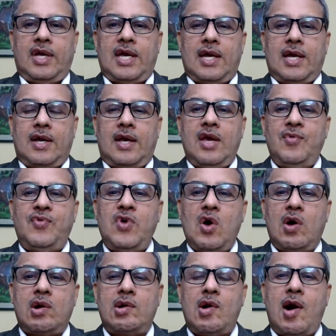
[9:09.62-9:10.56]
If you
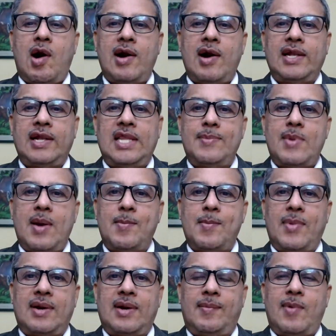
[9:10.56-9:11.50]
are not the member
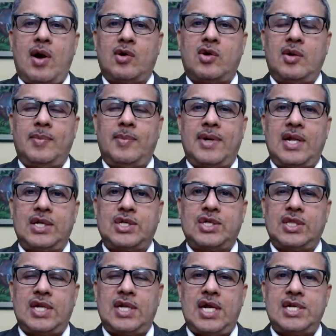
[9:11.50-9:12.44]
of Dr. Bharath
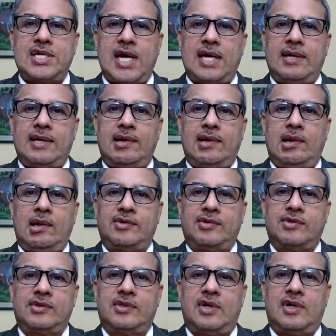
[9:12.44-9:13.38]
Chandra channel, this
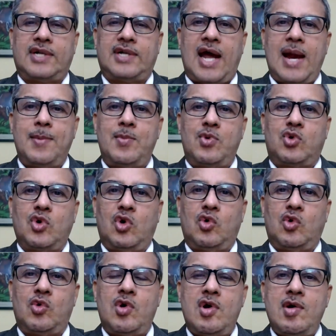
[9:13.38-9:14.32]
is the time
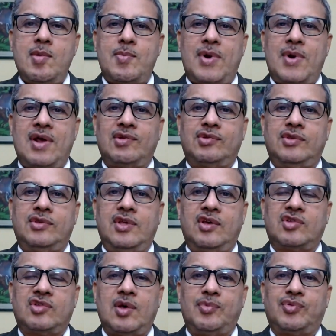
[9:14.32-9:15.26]
to press the
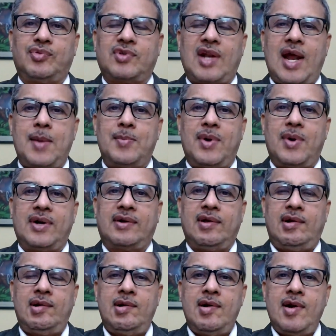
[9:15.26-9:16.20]
subscribe
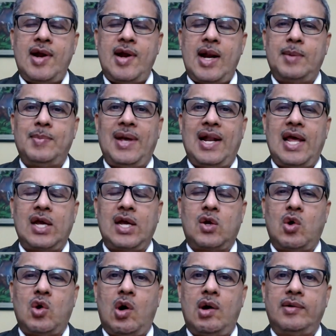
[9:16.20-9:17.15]
button and bell
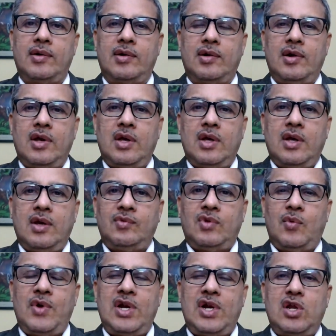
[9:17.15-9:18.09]
icon. If the
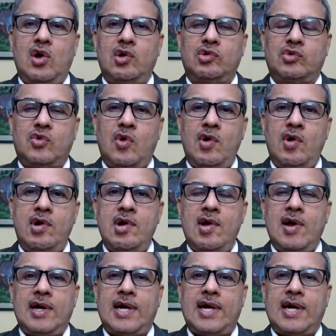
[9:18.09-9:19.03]
video is good,
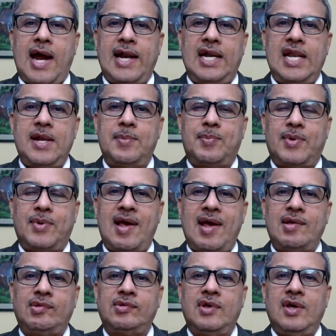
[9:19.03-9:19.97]
kindly
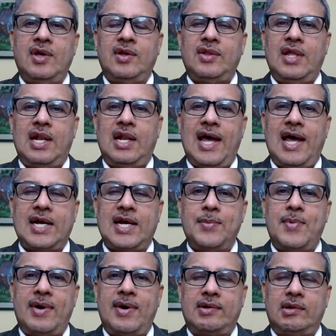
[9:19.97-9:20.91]
press the like
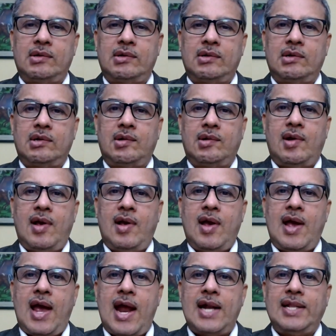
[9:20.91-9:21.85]
button
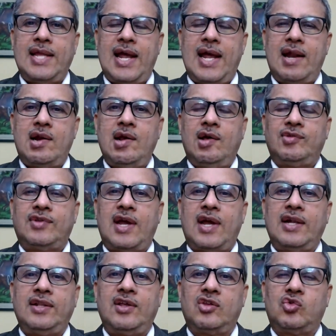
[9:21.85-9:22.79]
and then
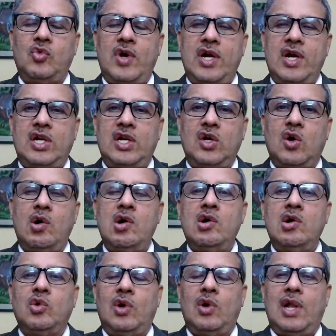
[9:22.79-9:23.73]
send this video
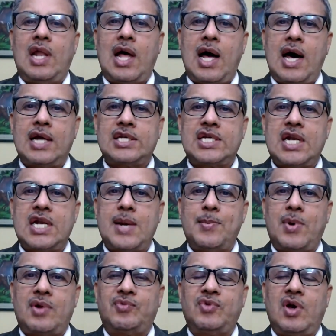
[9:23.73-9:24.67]
to large
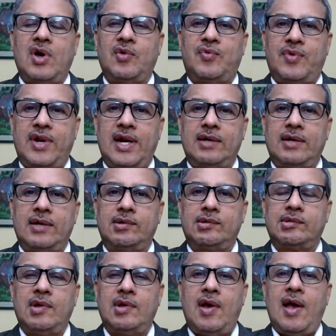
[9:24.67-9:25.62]
number of your friends.